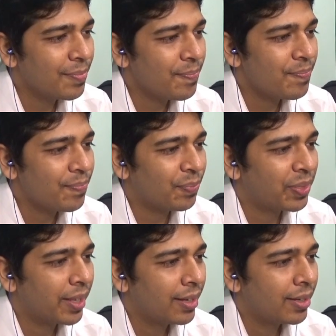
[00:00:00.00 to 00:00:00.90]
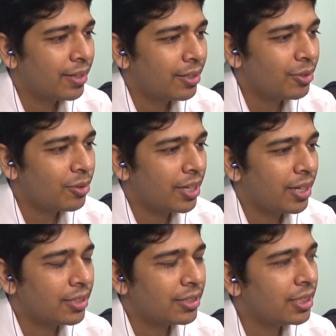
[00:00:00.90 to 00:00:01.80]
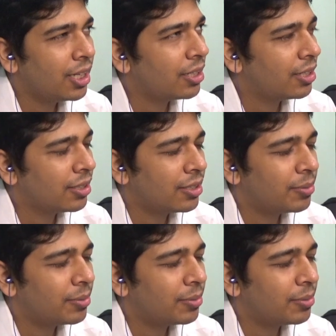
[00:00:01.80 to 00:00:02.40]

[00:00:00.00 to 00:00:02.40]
Mm-hmm. Okay, I see that